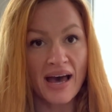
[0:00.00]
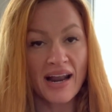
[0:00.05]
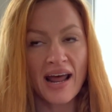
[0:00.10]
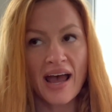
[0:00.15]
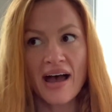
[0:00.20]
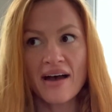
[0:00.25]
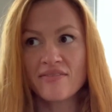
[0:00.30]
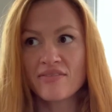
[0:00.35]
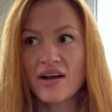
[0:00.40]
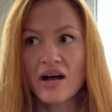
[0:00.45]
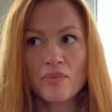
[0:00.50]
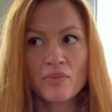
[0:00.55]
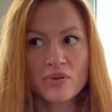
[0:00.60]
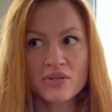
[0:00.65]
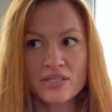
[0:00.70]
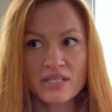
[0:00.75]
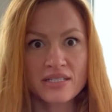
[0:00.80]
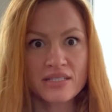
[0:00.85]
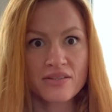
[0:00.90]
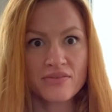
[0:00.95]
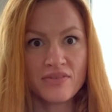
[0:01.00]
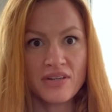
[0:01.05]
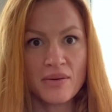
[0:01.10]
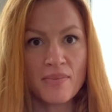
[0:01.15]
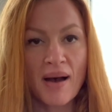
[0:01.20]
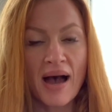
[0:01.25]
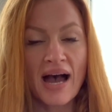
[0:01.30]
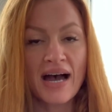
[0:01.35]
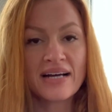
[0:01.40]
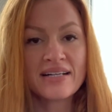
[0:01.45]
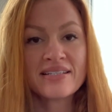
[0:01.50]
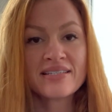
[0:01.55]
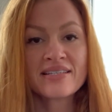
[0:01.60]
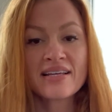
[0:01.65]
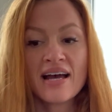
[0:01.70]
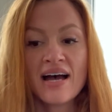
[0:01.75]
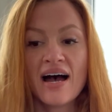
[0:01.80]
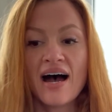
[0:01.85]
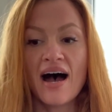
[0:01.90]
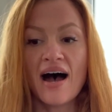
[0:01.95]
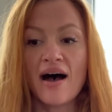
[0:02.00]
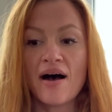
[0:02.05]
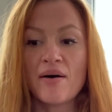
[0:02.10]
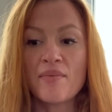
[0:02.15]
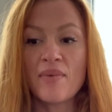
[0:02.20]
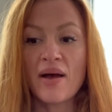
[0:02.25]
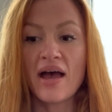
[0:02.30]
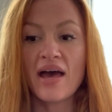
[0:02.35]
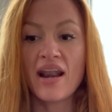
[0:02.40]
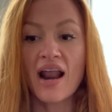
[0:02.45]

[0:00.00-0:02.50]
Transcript: I have a couple sets of knee pads, and